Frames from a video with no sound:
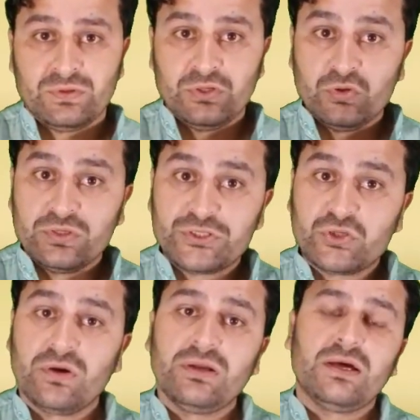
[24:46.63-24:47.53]
you will
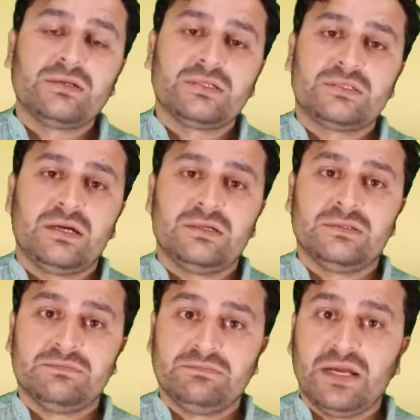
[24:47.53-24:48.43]
surely understand
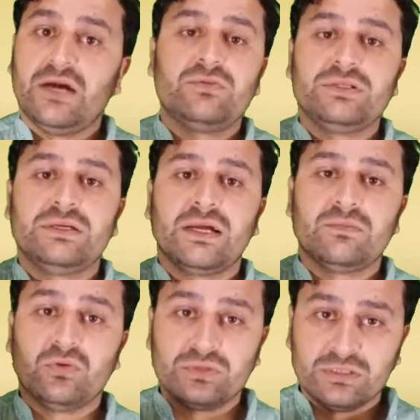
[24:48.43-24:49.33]
everything
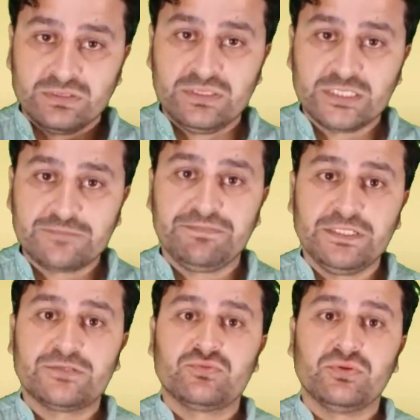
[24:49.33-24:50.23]
about this
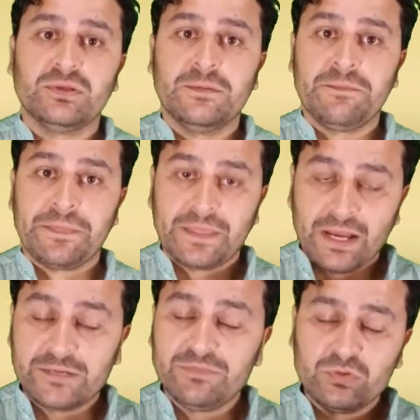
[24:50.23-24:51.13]
peaceful
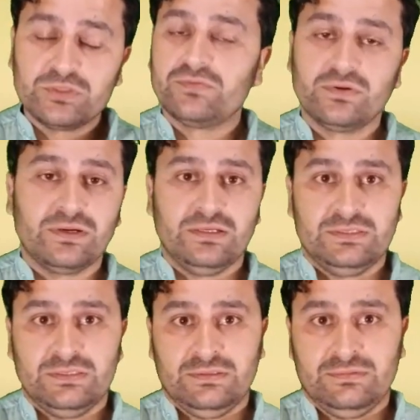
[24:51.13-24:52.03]
and beautiful religion.